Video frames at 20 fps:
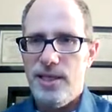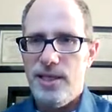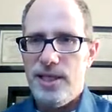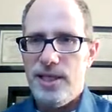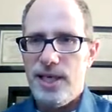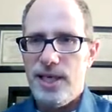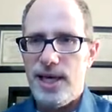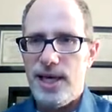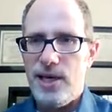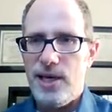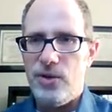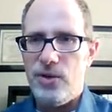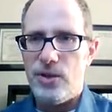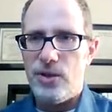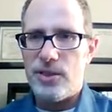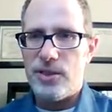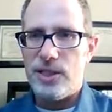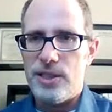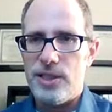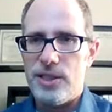How
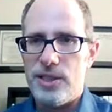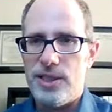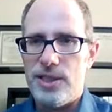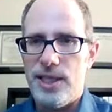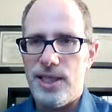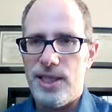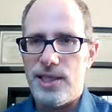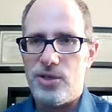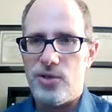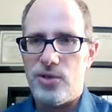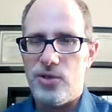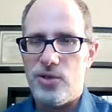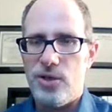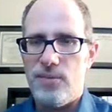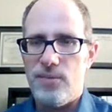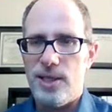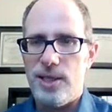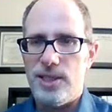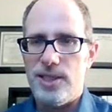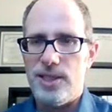long it take to
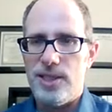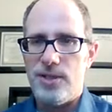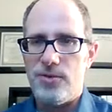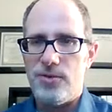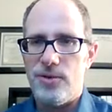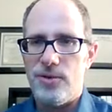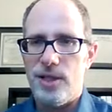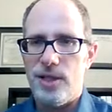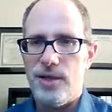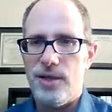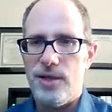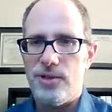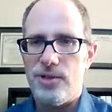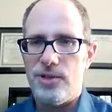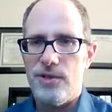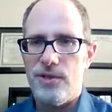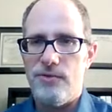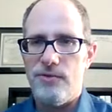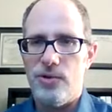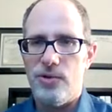normalize T3 levels?
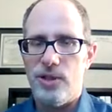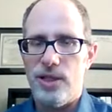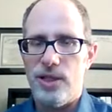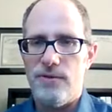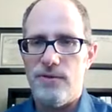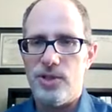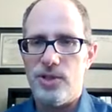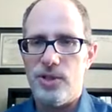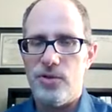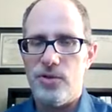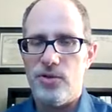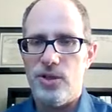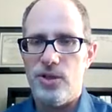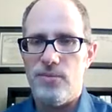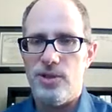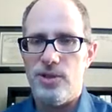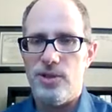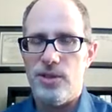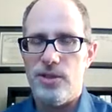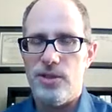T4 levels are
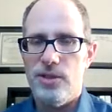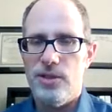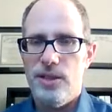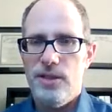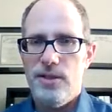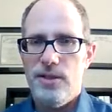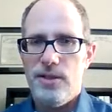normal.